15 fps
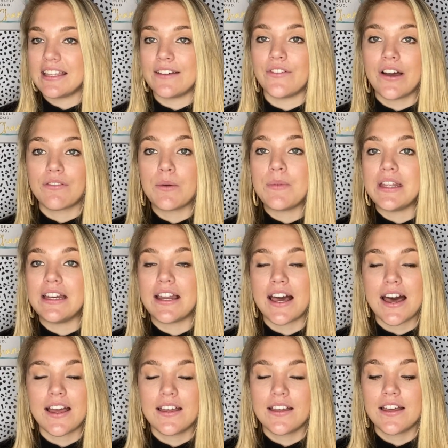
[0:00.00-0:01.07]
level, I've competed
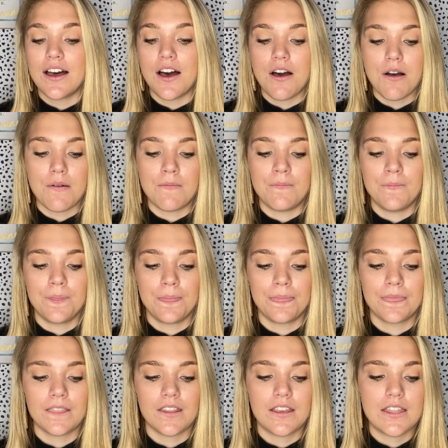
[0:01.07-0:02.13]
at
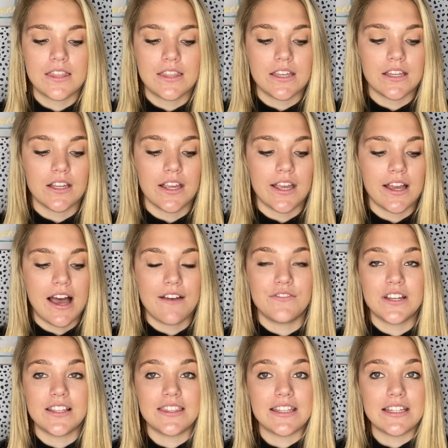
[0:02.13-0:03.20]
I've
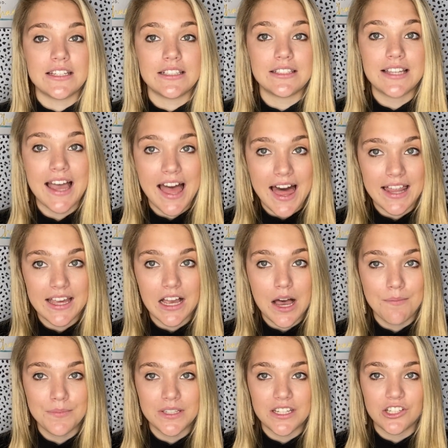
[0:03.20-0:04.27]
done the talent
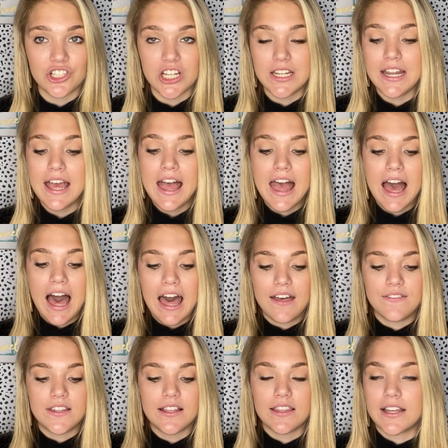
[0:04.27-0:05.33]
competition,
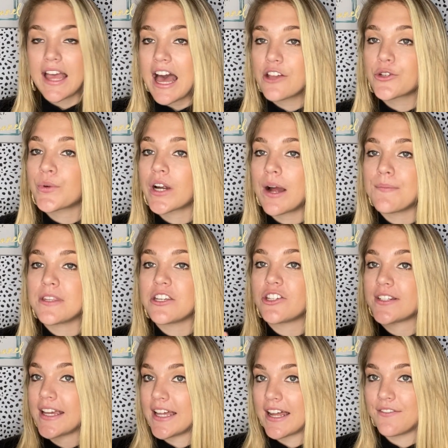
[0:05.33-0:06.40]
I've done the casual wear
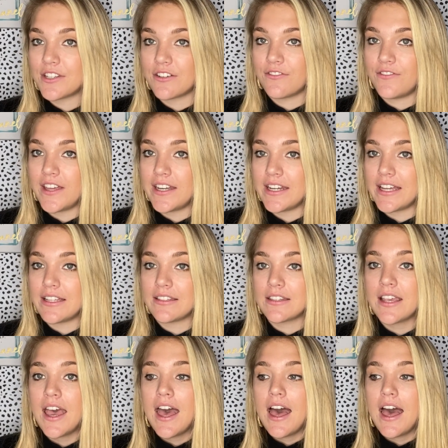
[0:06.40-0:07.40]
competition, and I've done fitness.